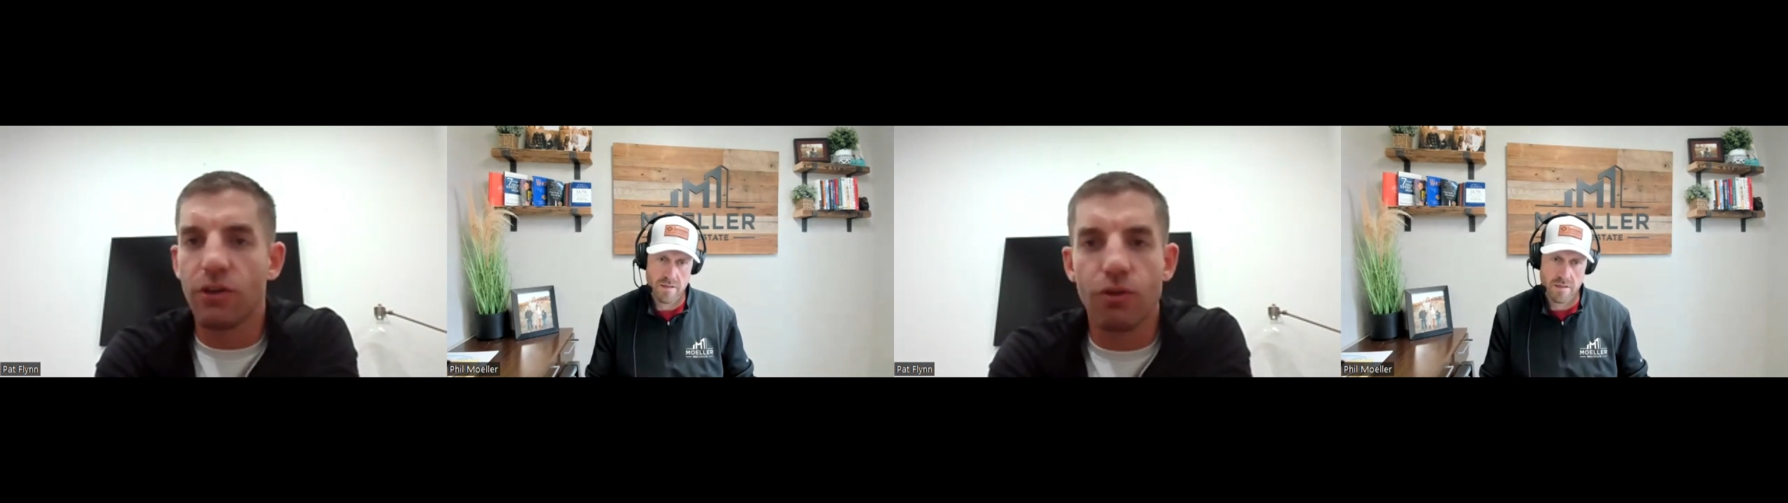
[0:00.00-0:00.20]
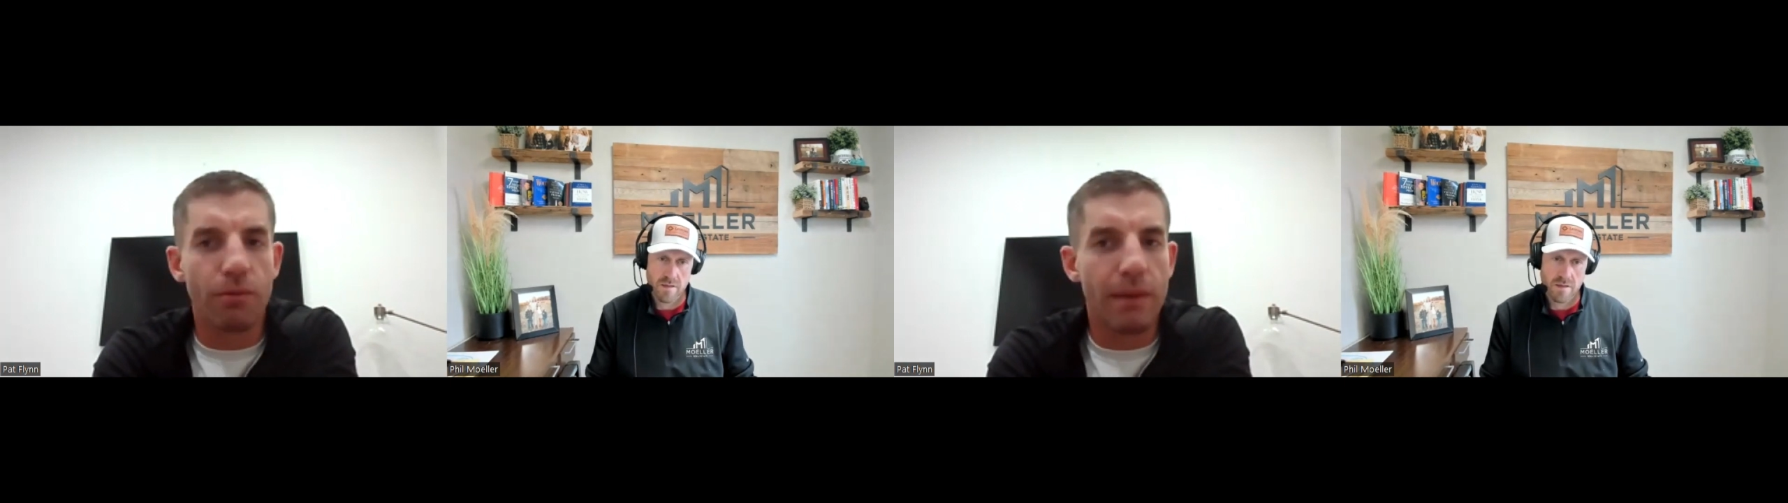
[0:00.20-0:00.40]

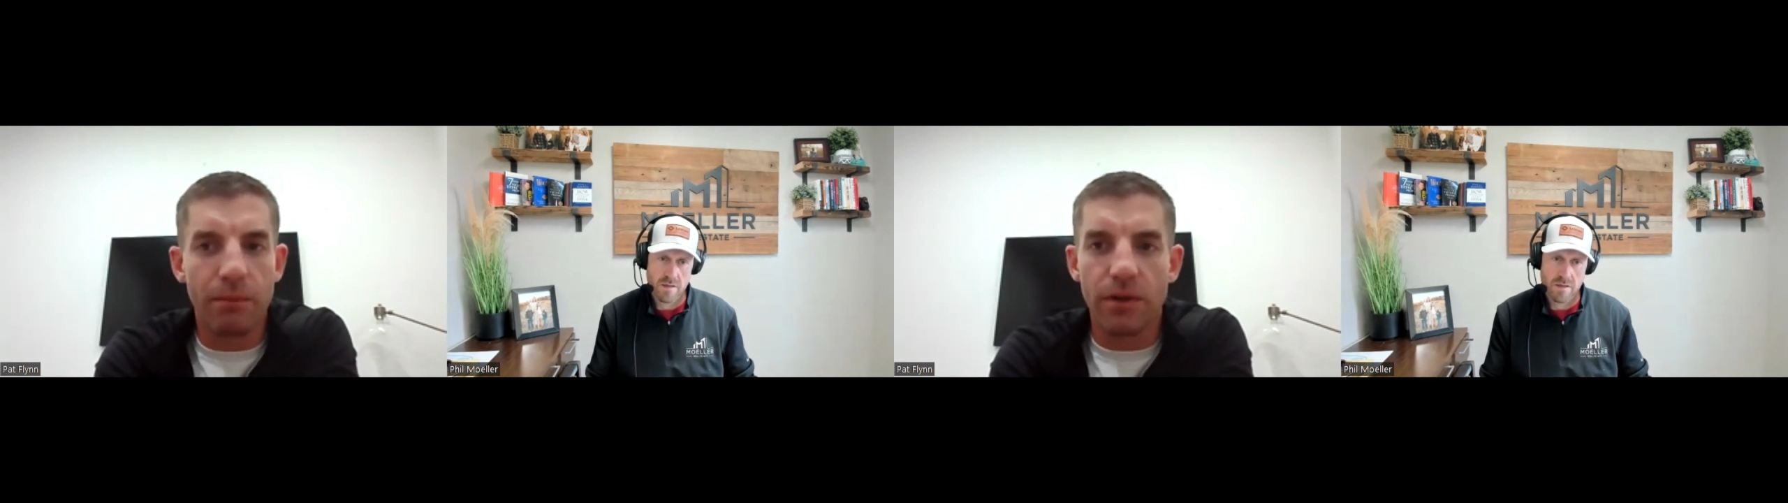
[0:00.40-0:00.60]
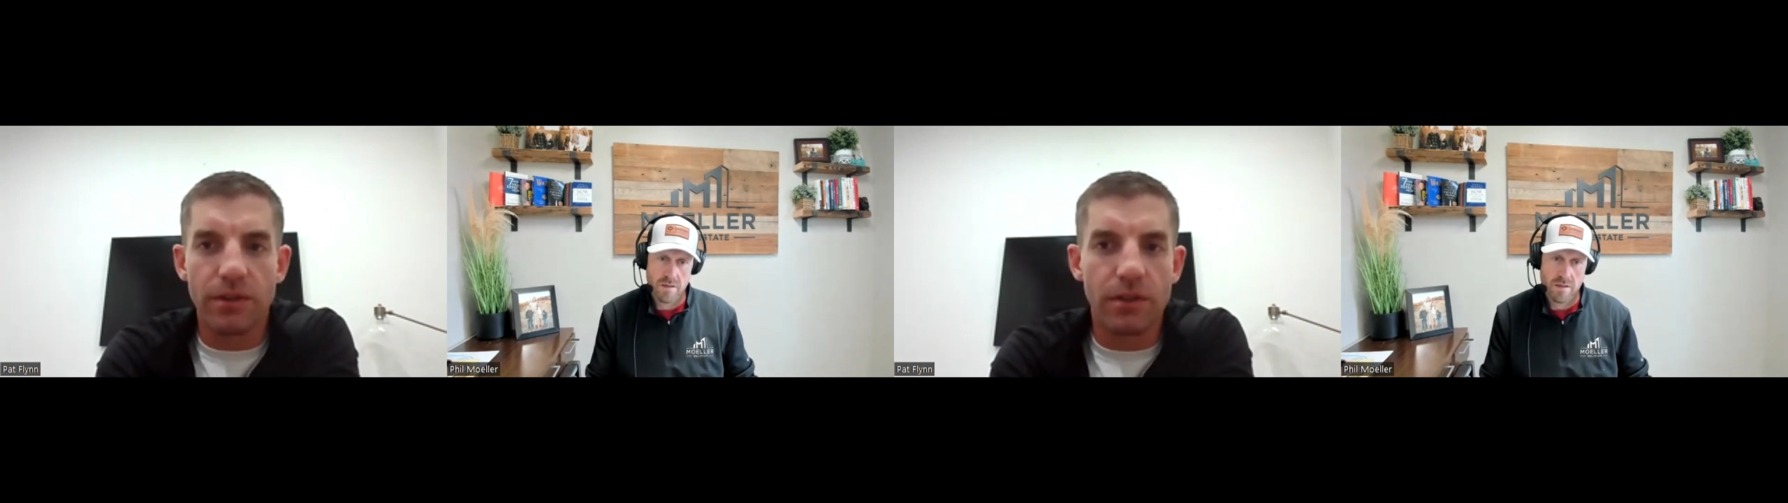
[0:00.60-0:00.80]
you
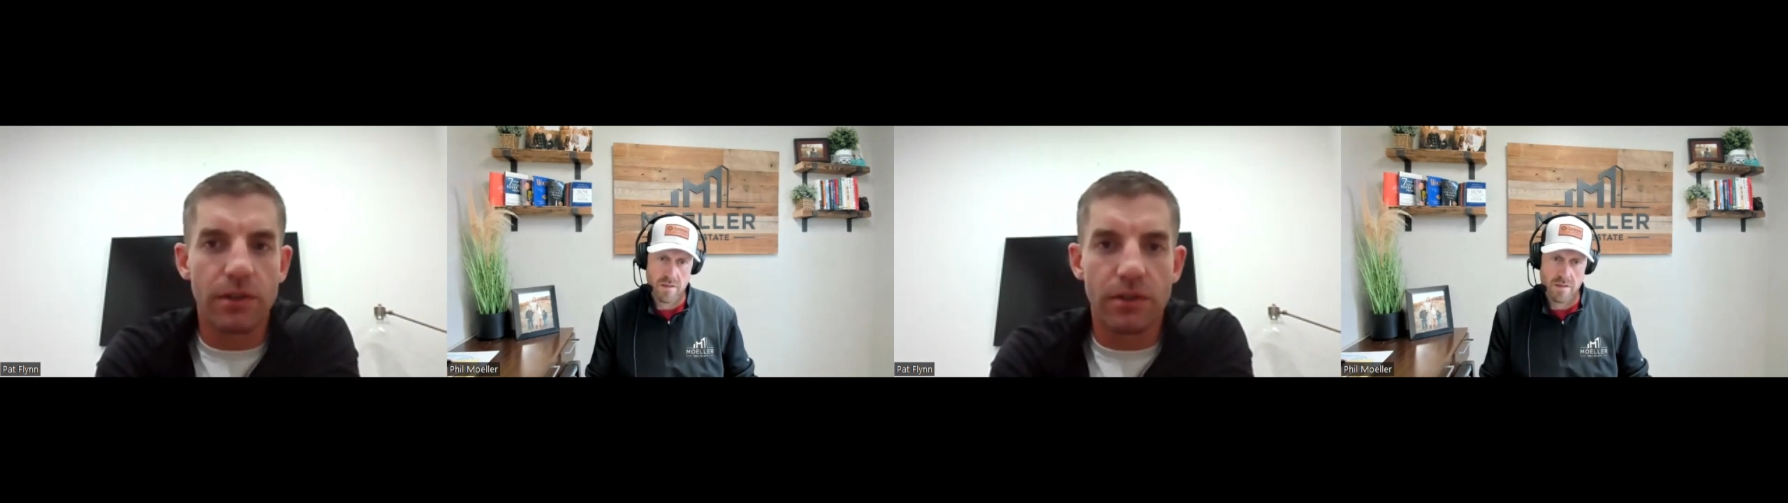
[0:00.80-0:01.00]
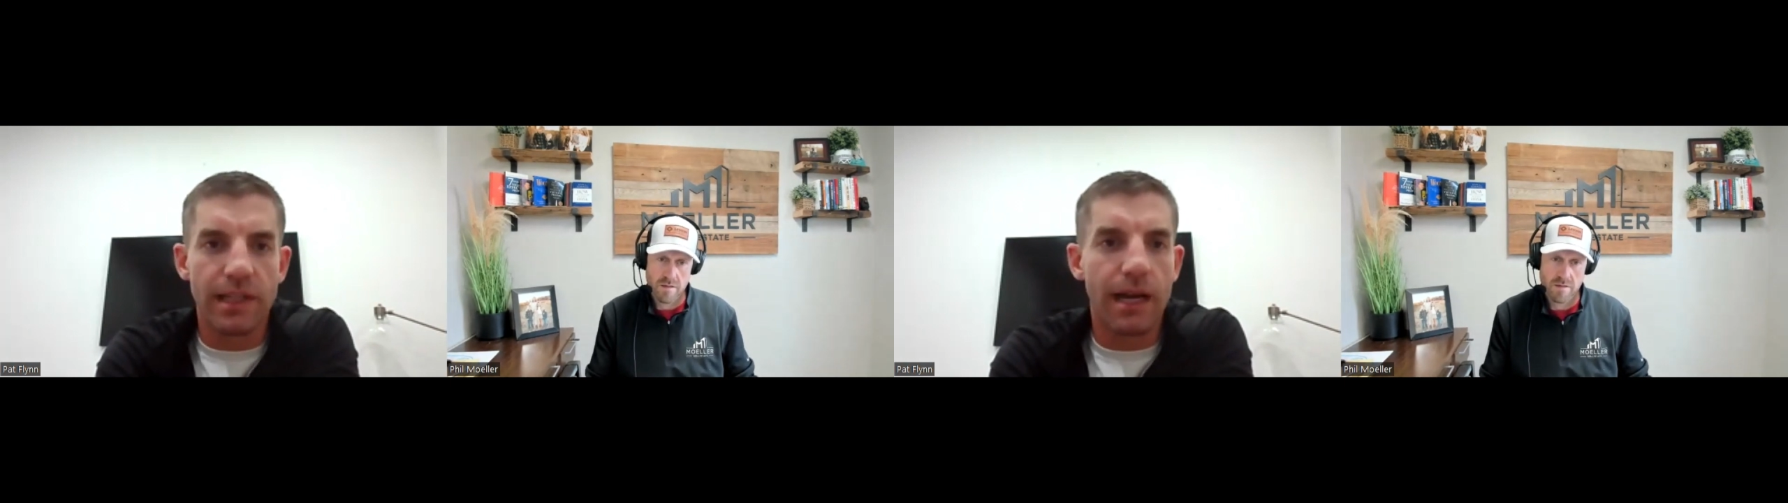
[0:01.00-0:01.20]
remember
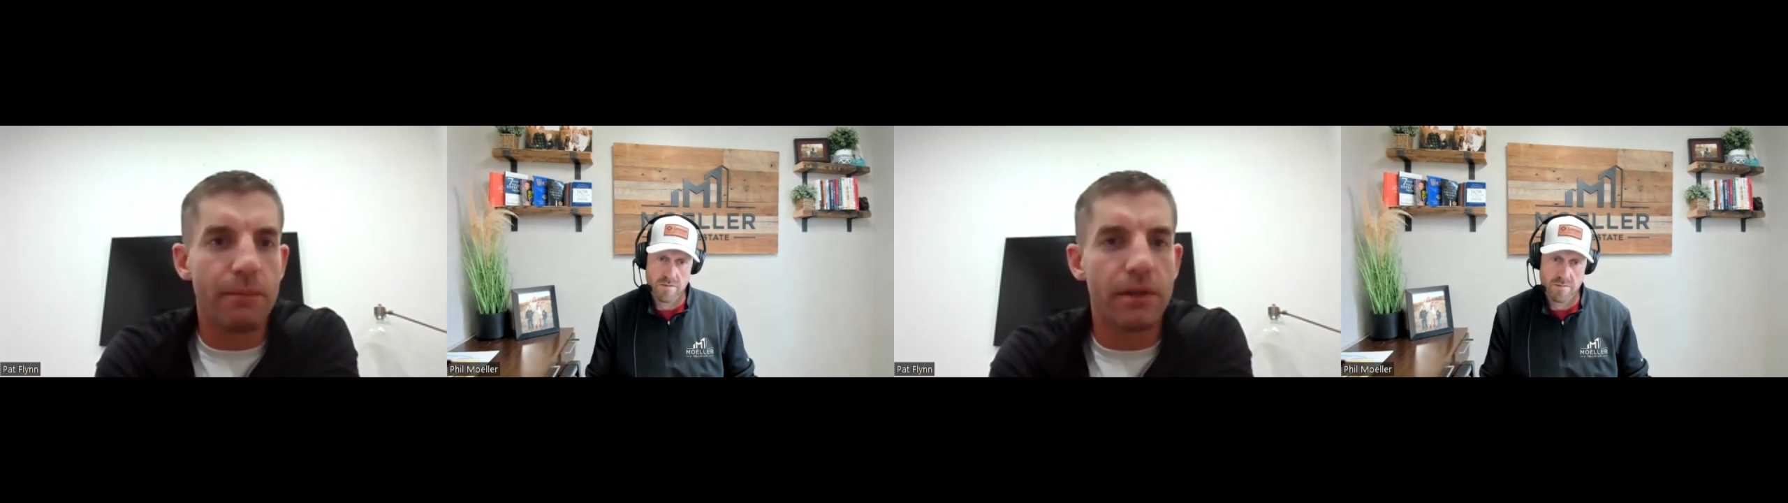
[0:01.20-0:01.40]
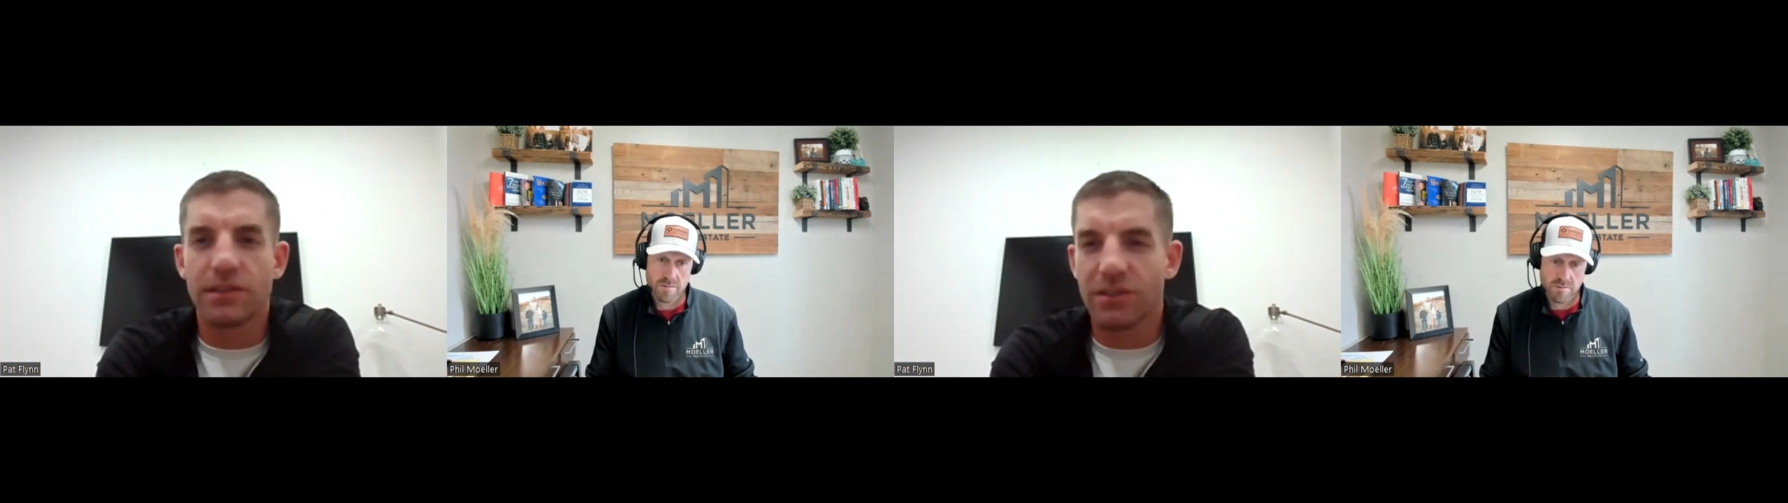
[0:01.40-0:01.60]
during those time periods,